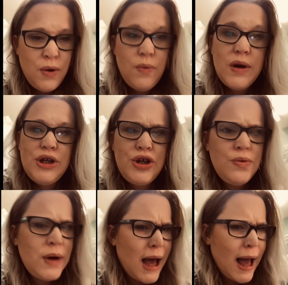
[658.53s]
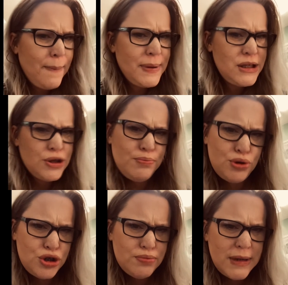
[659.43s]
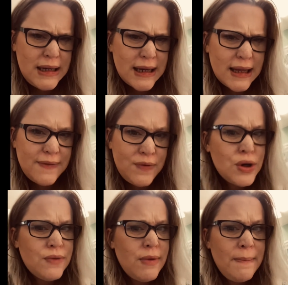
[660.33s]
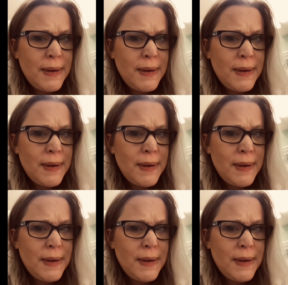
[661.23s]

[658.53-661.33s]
when you were happy to push me down the fucking ramp